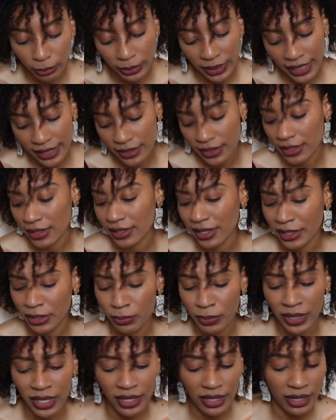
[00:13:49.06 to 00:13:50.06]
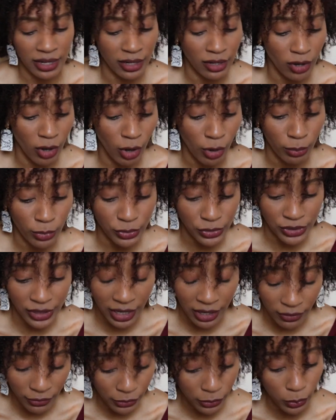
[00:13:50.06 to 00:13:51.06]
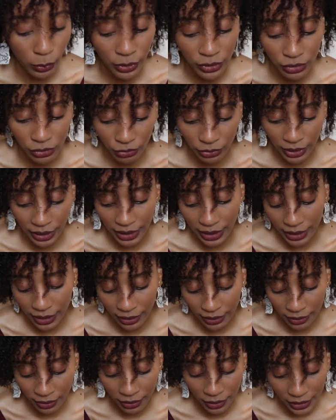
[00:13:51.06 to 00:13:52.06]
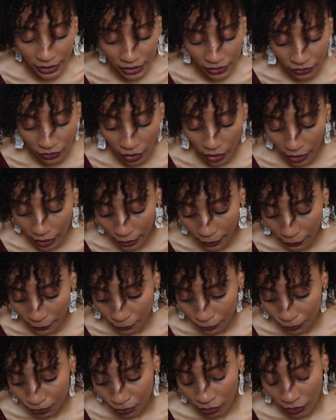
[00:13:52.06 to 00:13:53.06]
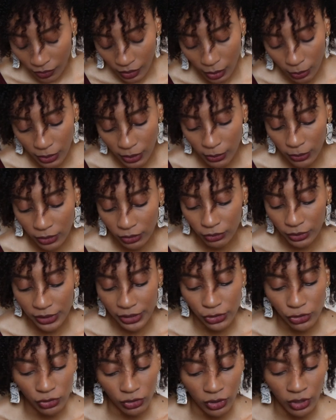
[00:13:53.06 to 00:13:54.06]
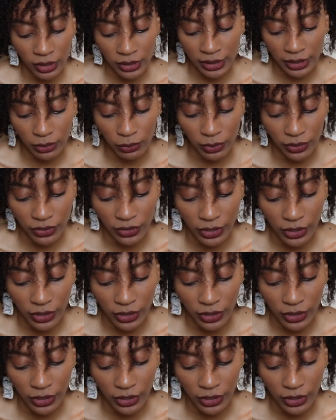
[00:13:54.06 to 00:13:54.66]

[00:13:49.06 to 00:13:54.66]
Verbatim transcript: plexus, that's been in almost everyone's reading thus far. People are really struggling with